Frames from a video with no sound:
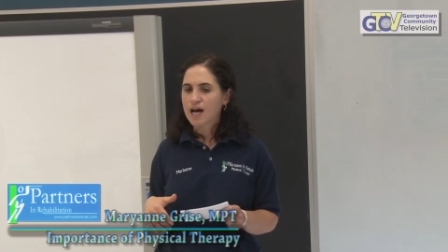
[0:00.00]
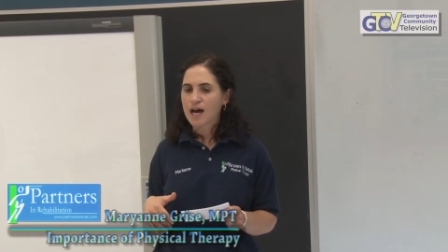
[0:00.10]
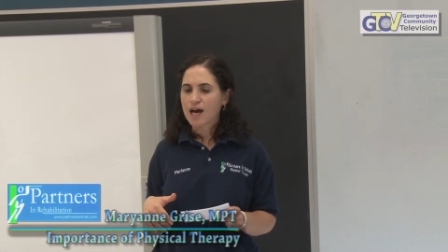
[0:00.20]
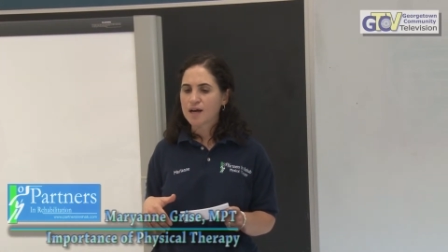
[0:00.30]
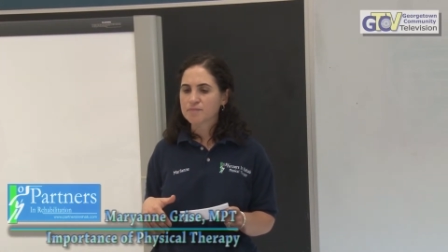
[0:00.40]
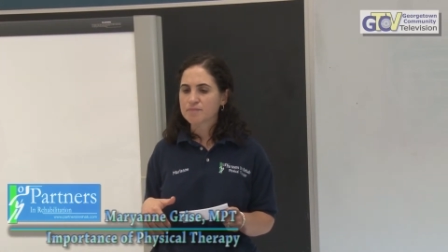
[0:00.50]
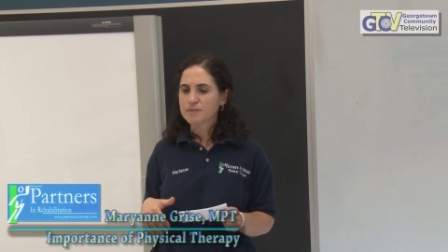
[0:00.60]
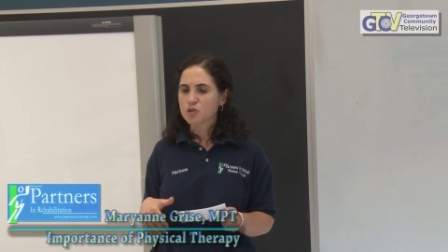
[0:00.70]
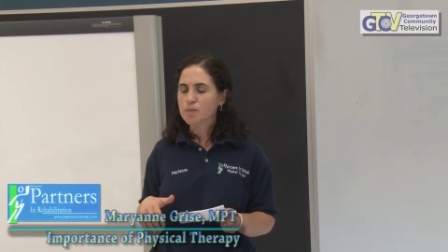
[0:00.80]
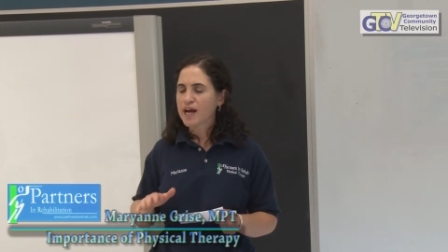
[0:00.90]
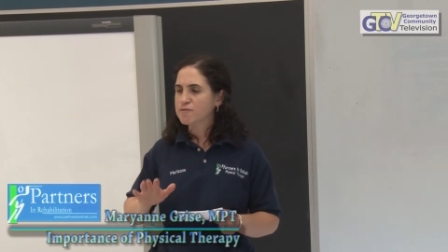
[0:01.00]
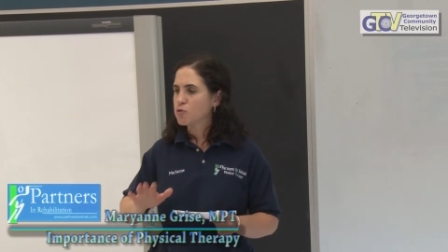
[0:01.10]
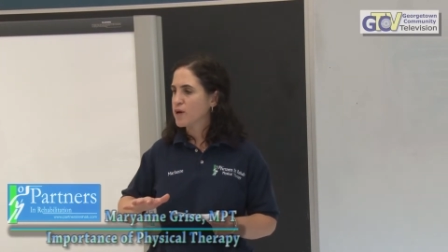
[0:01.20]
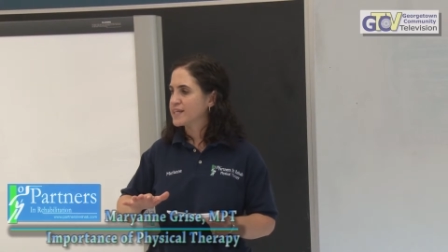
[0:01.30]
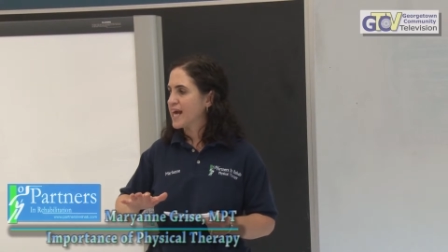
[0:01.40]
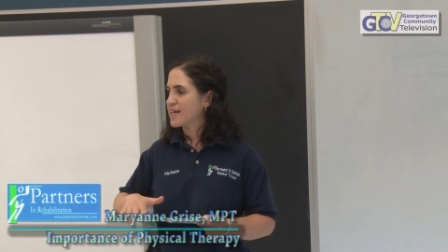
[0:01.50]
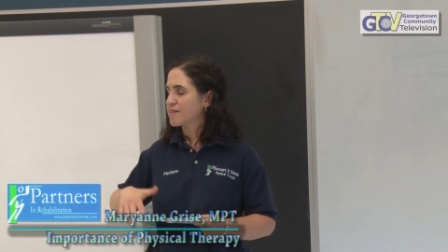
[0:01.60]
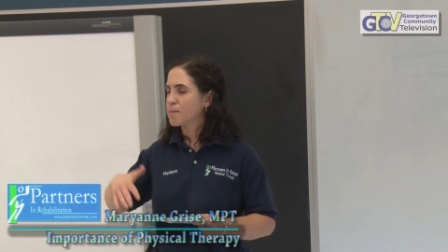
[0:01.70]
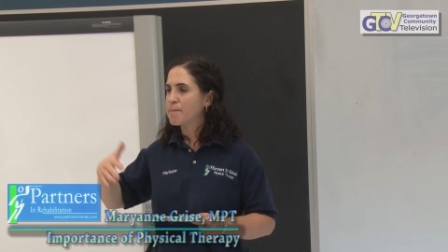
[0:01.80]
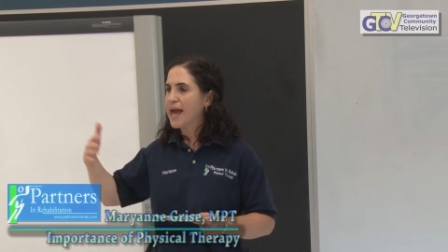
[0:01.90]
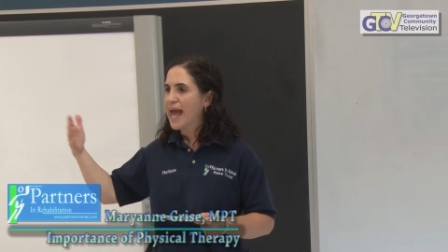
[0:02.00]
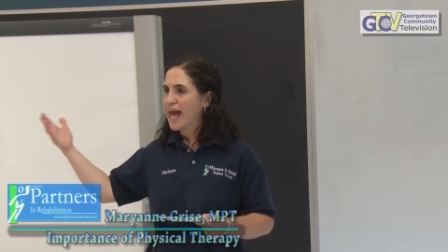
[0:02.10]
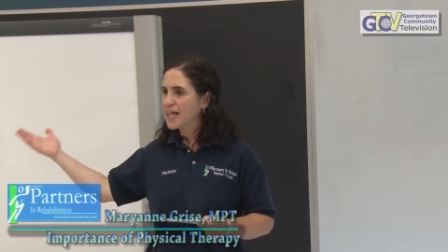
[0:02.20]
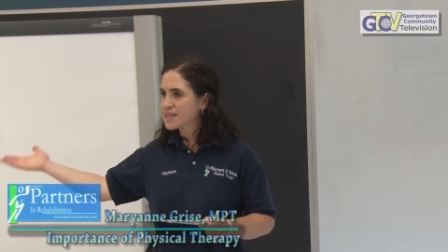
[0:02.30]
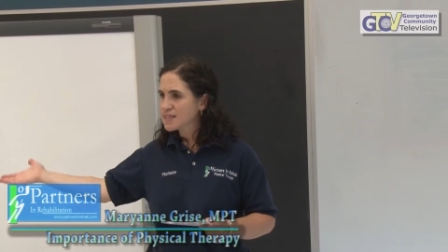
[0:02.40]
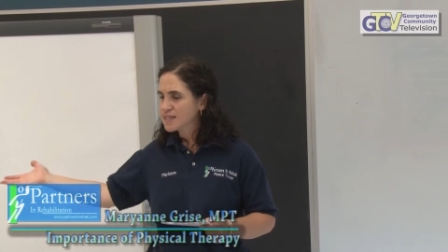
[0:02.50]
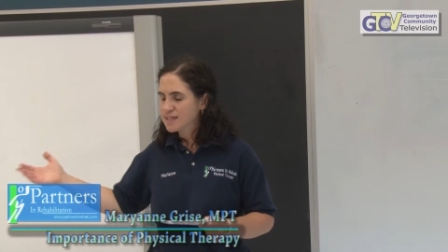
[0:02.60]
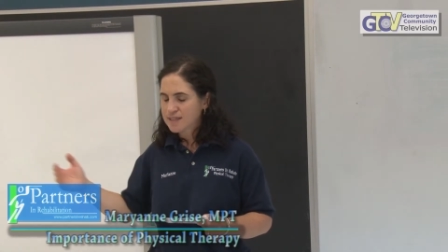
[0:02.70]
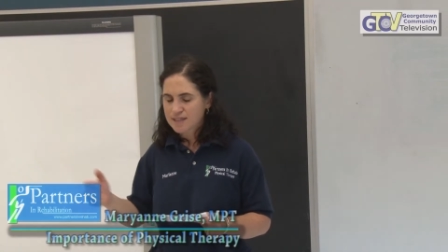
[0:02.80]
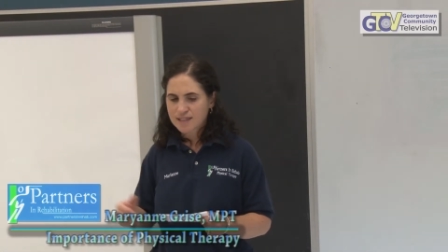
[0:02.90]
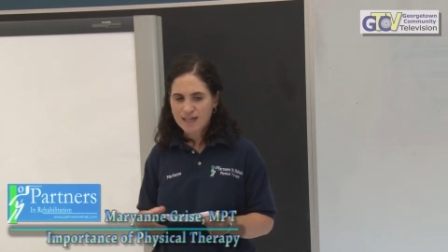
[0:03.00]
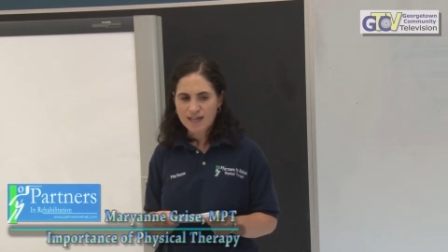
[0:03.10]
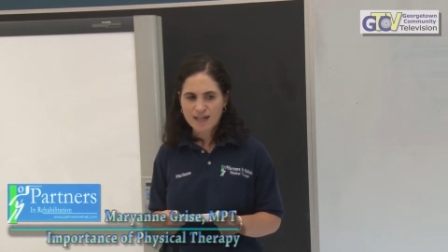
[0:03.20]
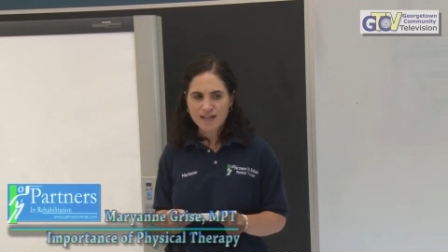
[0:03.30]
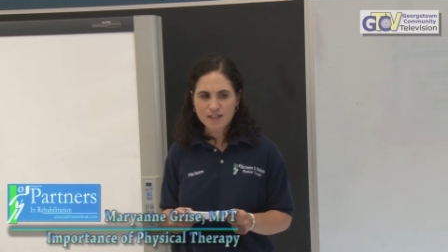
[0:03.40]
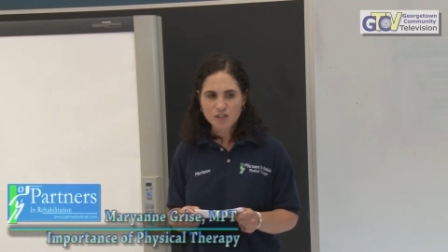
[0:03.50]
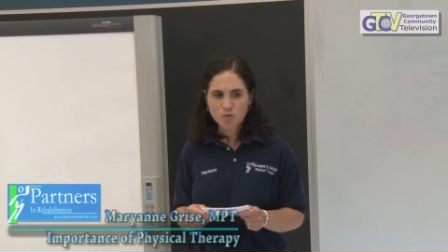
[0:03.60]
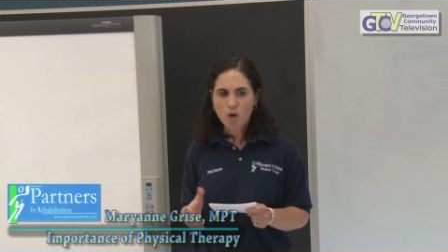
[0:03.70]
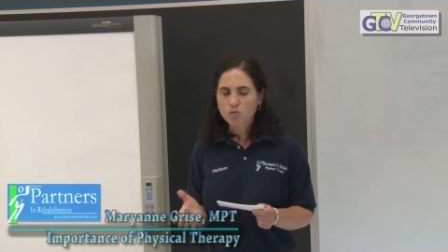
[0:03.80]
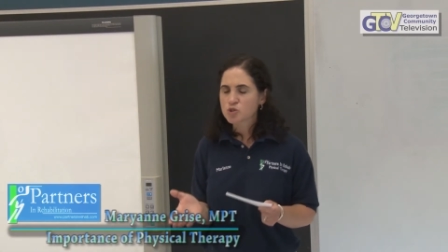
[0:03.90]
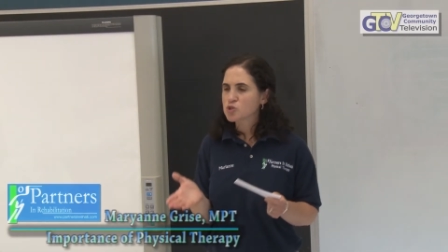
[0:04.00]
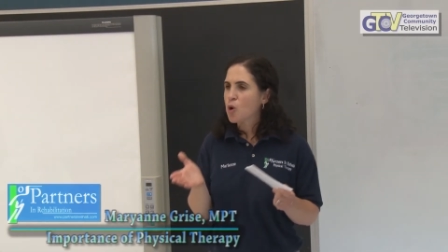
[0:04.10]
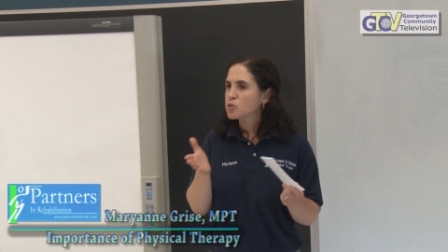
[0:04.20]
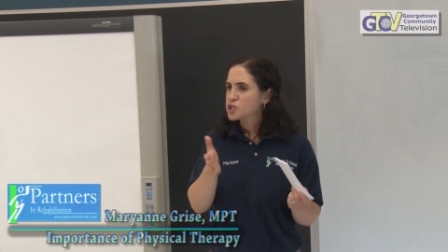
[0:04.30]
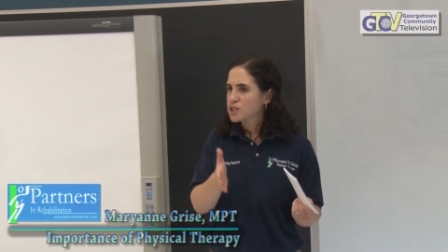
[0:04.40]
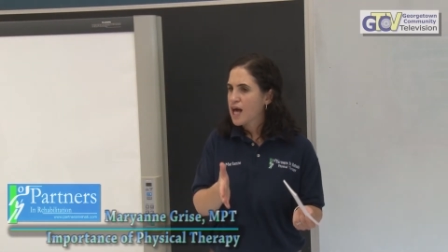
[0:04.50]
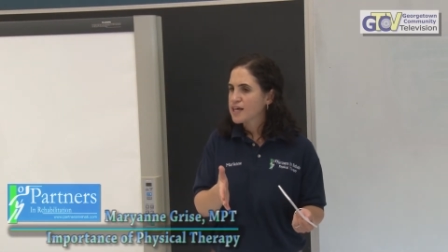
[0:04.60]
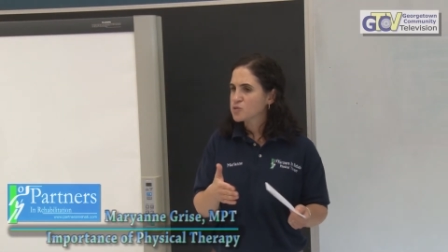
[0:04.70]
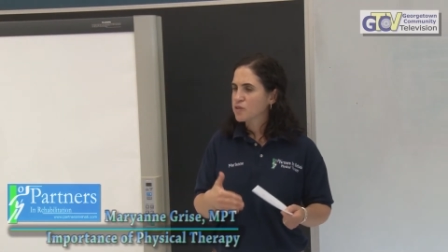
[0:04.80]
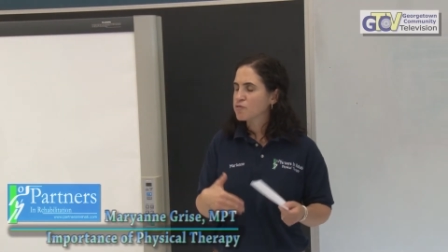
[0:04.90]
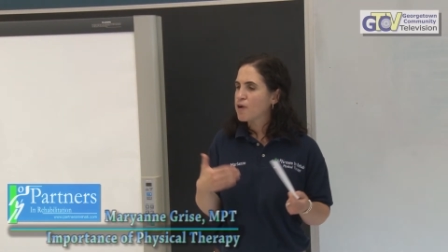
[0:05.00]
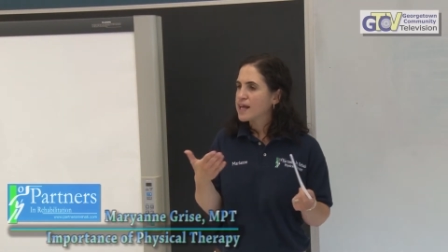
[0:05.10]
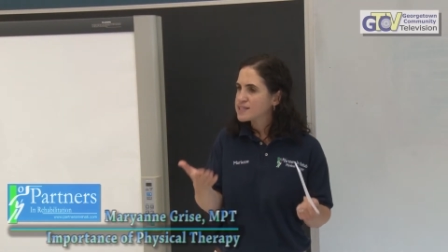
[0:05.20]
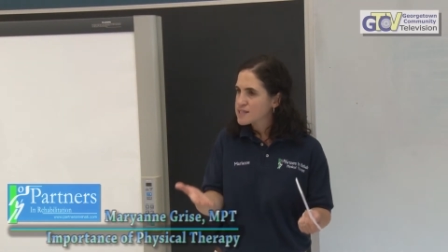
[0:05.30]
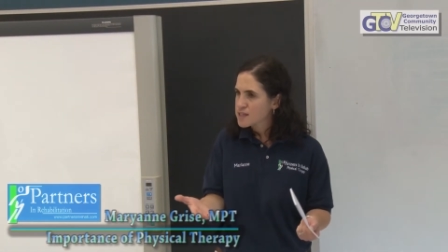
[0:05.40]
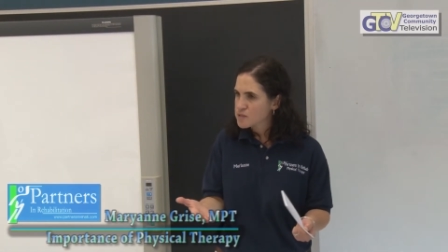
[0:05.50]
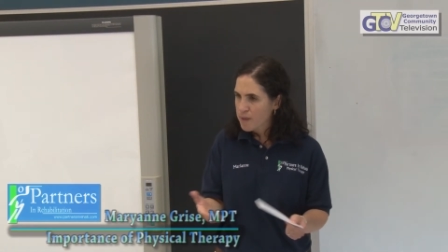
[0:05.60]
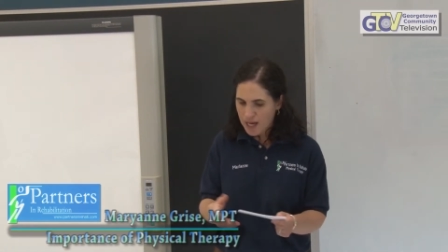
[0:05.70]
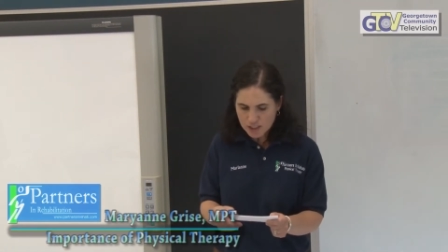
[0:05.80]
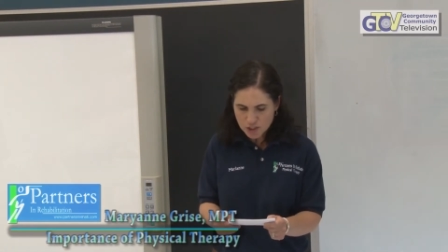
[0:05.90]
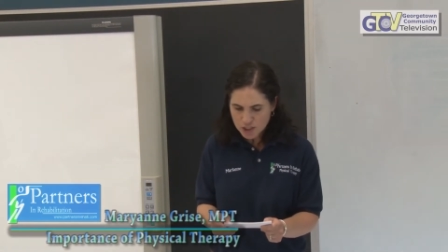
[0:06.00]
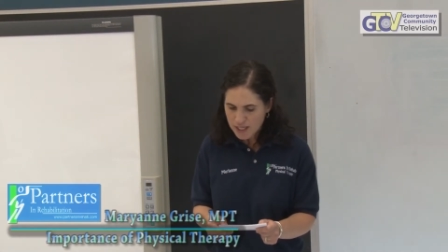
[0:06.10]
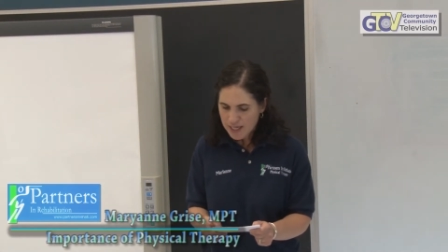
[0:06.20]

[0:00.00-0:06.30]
Um, you might avoid getting the mail. Uh, you won't socialize with friends as much.